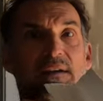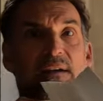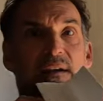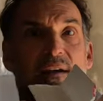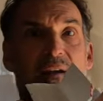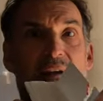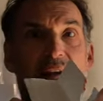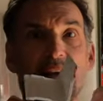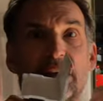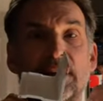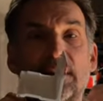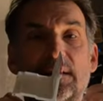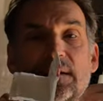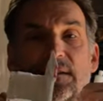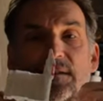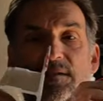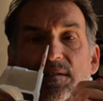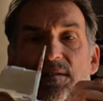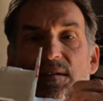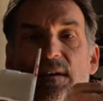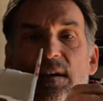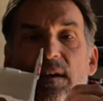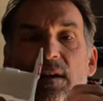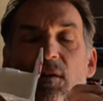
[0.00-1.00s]
It
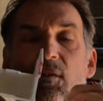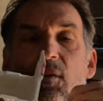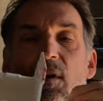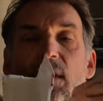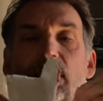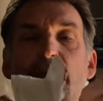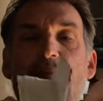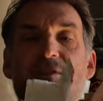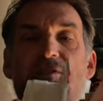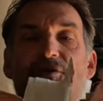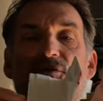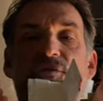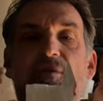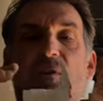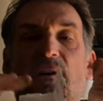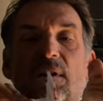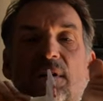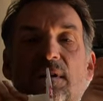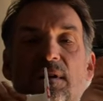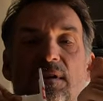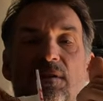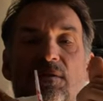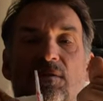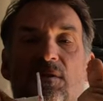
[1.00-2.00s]
is incredibly
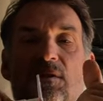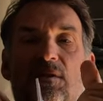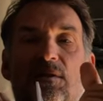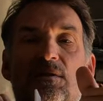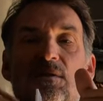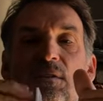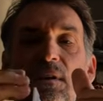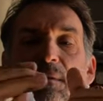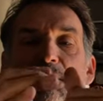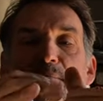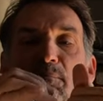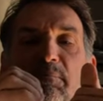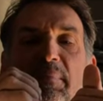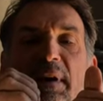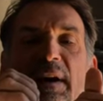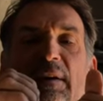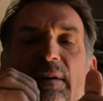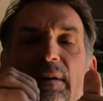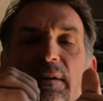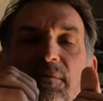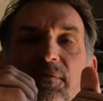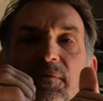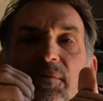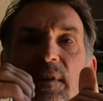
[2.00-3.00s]
strong. You can
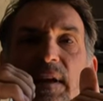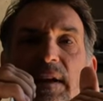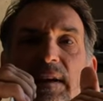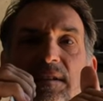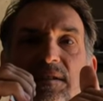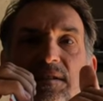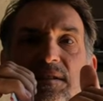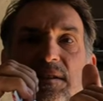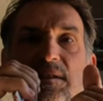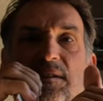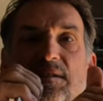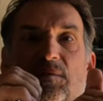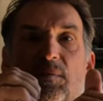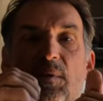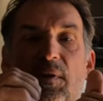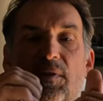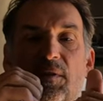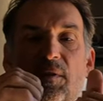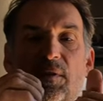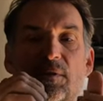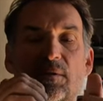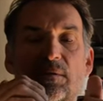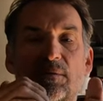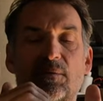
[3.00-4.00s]
barely flex this
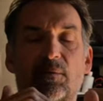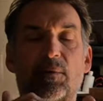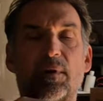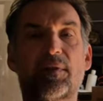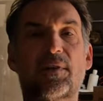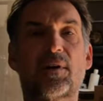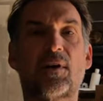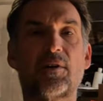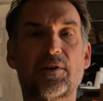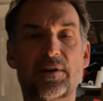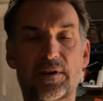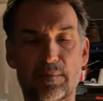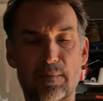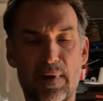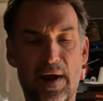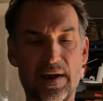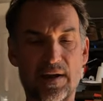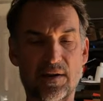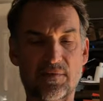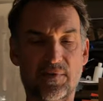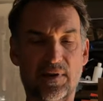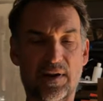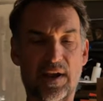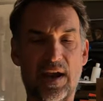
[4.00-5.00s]
with all your
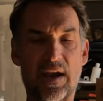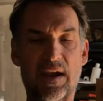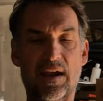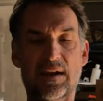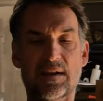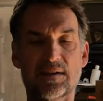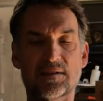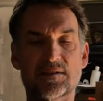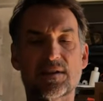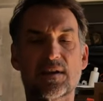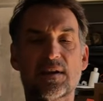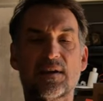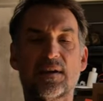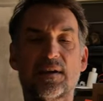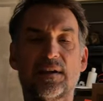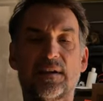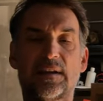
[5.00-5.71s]
might of your hands.